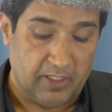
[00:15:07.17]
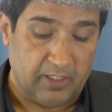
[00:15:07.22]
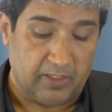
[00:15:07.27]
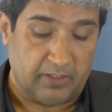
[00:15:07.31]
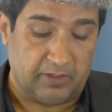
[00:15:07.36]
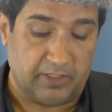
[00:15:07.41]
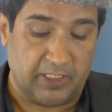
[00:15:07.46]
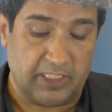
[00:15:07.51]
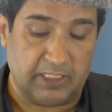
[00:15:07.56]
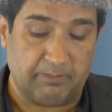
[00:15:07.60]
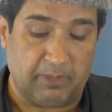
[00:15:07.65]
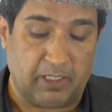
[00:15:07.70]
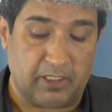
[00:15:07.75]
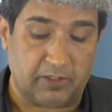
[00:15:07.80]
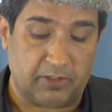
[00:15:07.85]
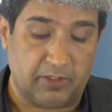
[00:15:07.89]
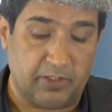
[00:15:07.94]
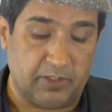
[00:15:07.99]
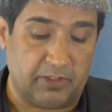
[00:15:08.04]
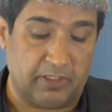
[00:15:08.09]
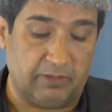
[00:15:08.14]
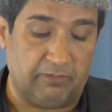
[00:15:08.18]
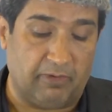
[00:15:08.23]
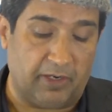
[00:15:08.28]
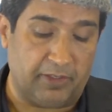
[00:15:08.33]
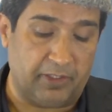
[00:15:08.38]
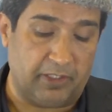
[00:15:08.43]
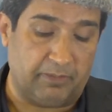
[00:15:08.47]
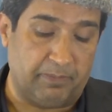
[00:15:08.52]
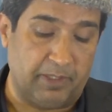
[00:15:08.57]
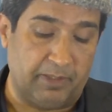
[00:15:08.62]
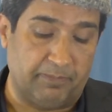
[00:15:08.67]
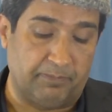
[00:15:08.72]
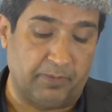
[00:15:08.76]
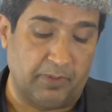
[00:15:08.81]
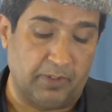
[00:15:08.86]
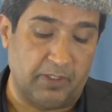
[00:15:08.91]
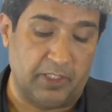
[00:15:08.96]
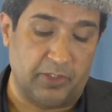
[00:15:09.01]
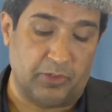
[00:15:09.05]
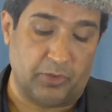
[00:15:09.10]
These masters divided
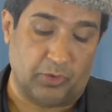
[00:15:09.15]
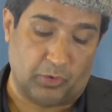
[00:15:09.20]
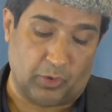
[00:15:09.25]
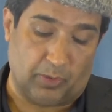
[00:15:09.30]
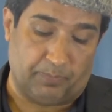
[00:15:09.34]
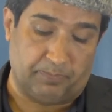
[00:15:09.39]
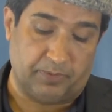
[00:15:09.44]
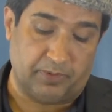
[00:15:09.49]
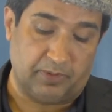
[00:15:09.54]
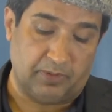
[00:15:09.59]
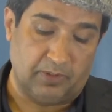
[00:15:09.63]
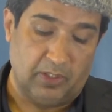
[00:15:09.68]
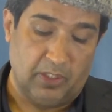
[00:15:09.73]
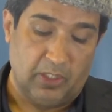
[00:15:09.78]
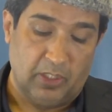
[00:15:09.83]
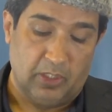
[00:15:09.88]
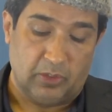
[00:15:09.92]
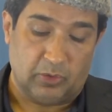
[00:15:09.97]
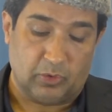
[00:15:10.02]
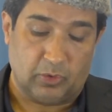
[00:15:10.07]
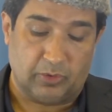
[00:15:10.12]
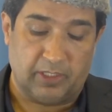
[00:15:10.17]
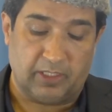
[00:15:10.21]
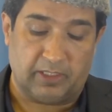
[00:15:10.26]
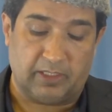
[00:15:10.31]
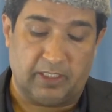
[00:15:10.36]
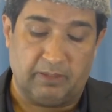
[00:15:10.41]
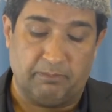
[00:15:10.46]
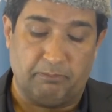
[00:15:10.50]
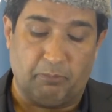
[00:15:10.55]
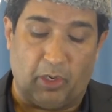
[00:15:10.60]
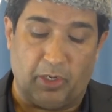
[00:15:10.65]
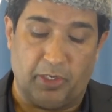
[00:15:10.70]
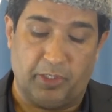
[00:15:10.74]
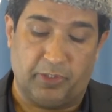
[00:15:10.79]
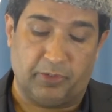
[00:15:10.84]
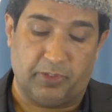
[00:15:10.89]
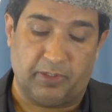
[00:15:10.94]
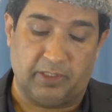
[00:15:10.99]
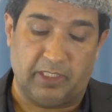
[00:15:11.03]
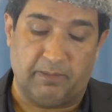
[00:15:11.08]
people into groups so they can
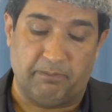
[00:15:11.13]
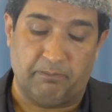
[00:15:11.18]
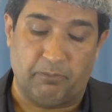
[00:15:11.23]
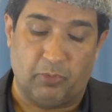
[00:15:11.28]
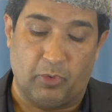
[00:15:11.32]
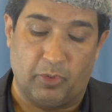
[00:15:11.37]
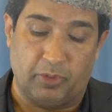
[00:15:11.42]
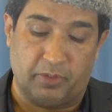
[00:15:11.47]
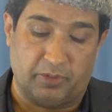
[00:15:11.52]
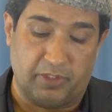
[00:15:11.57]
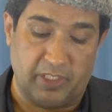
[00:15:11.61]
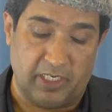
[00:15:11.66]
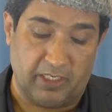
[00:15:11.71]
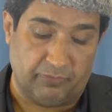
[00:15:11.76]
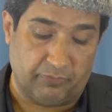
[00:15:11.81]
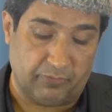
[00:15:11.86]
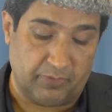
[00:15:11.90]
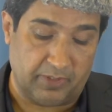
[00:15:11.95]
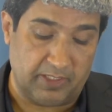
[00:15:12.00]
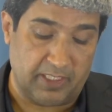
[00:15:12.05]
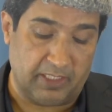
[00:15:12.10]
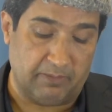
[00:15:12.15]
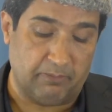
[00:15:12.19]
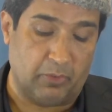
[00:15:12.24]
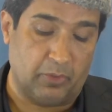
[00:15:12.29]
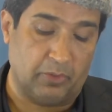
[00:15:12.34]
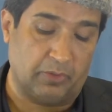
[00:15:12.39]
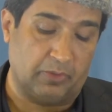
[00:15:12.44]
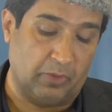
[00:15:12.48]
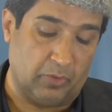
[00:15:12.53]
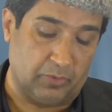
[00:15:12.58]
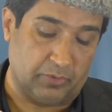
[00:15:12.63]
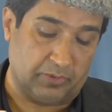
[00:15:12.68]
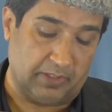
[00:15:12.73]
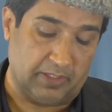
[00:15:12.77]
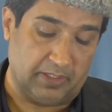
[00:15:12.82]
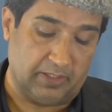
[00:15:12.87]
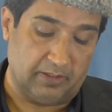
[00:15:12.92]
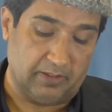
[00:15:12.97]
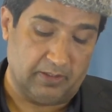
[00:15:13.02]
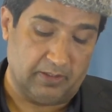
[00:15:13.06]
monitor them more carefully and more closely.